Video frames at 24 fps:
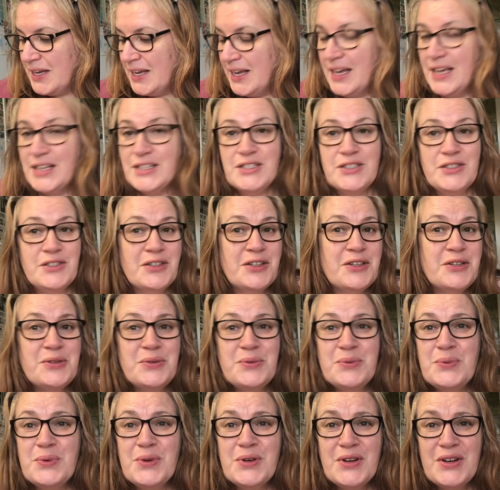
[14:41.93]
it's not going to
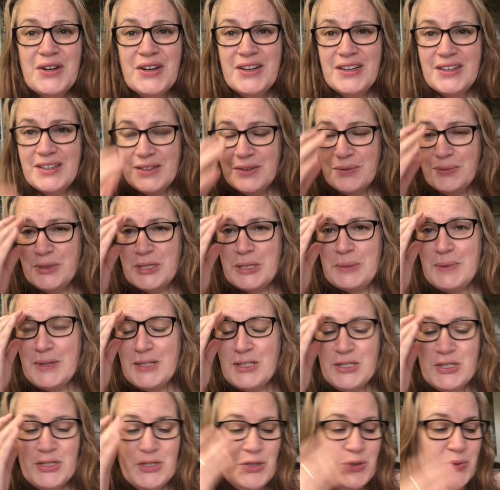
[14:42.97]
work, what am I
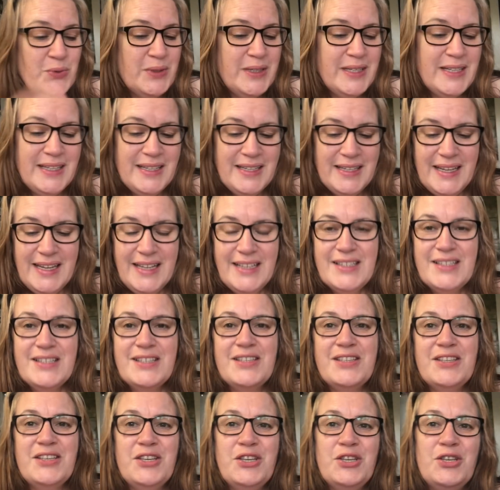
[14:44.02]
doing,
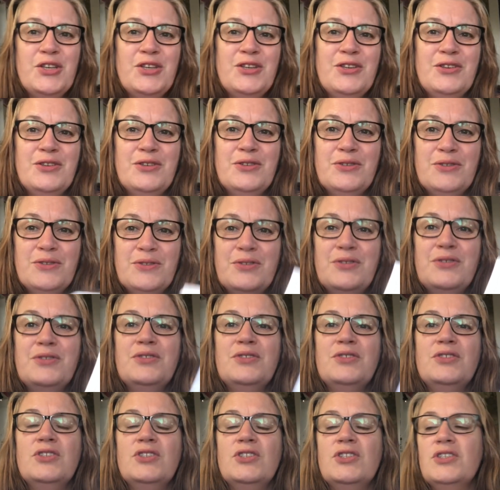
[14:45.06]
it's
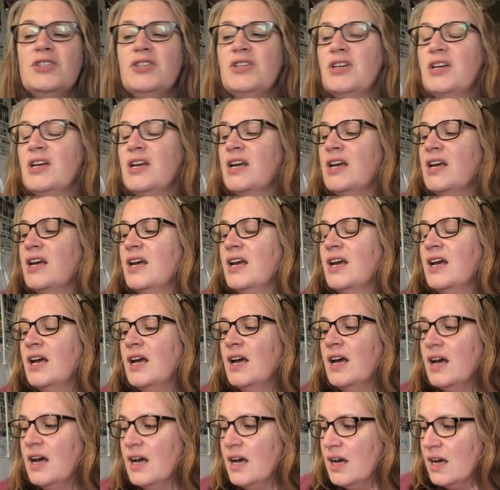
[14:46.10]
huge.
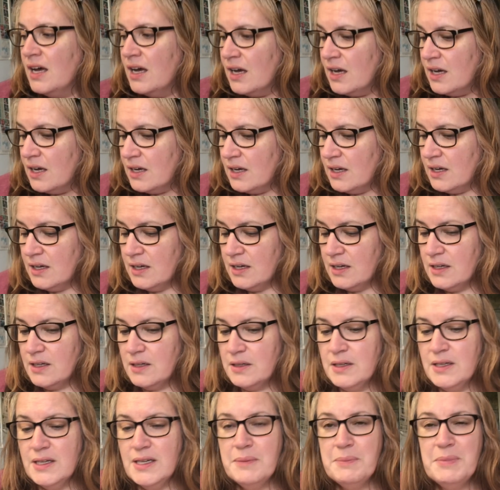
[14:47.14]

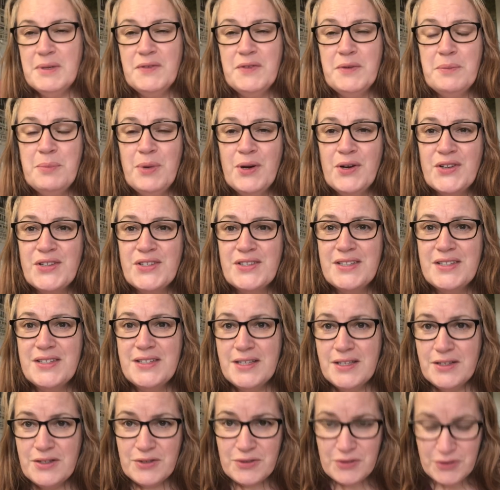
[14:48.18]
A bit of imposter
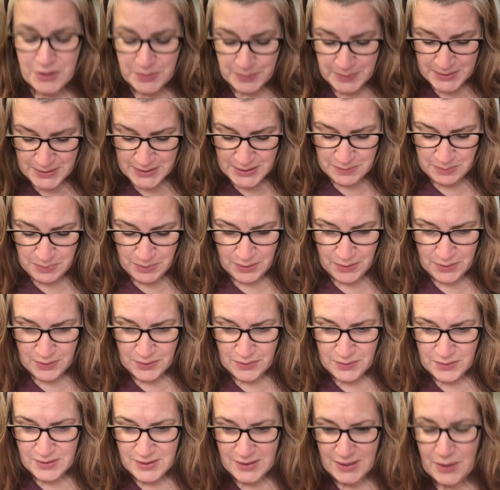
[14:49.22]
syndrome, I
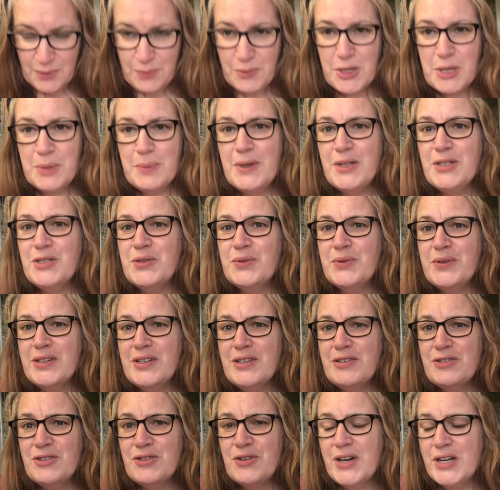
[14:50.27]
suppose, like what am I
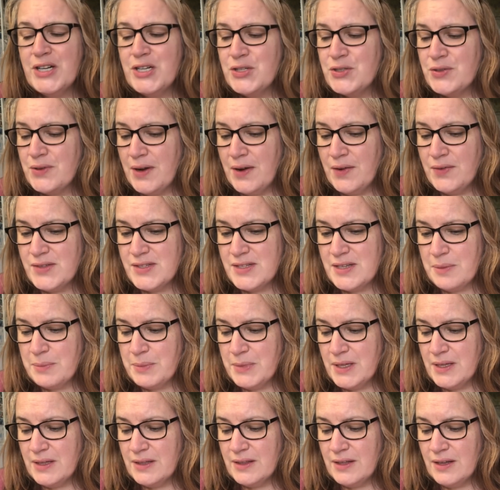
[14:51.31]
doing trying to draft
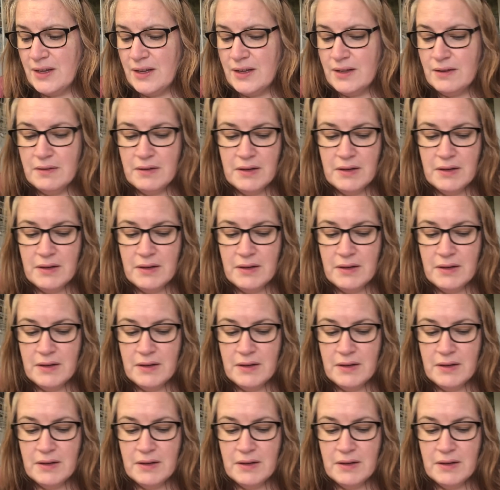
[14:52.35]
something that